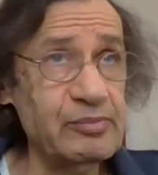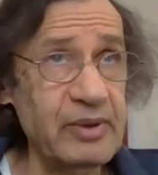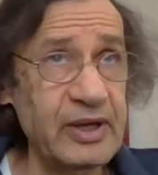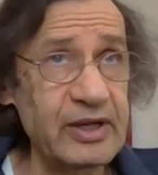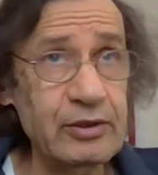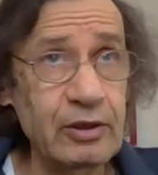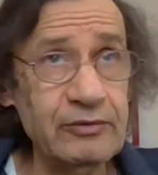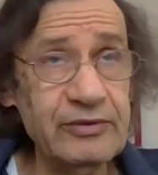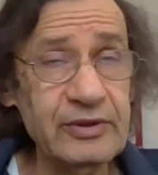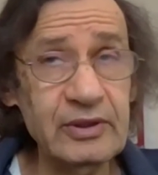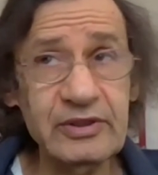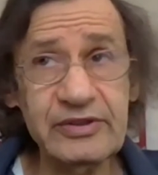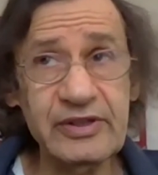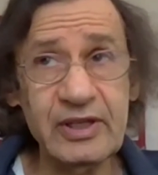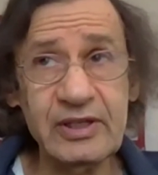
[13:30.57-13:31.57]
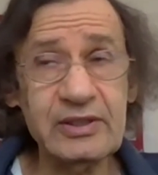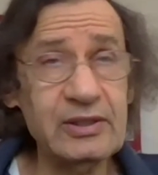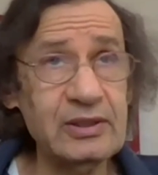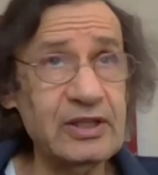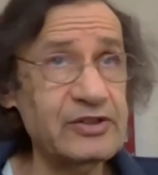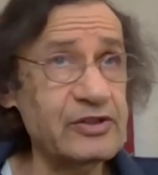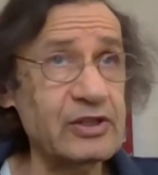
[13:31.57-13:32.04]
Beethoven and says,
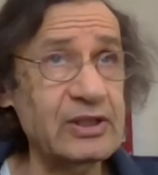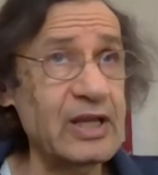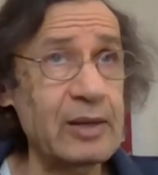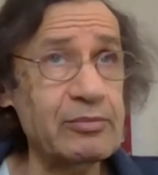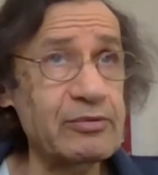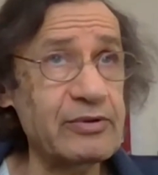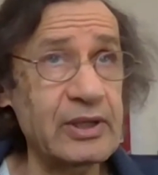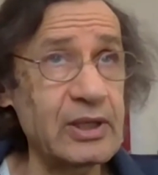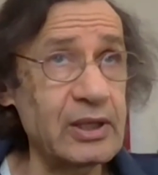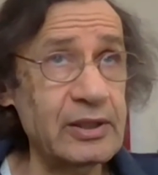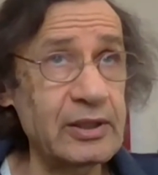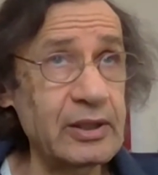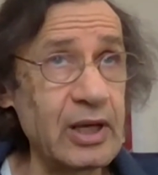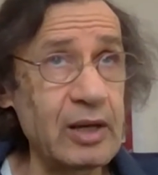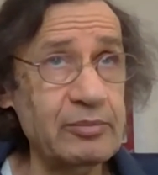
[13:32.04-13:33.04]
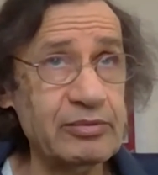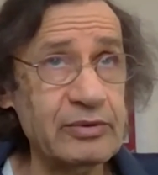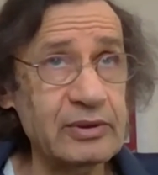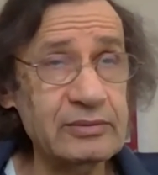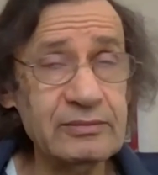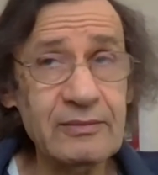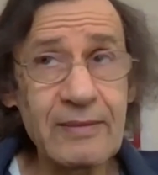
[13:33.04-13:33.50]
let's collaborate on an opera.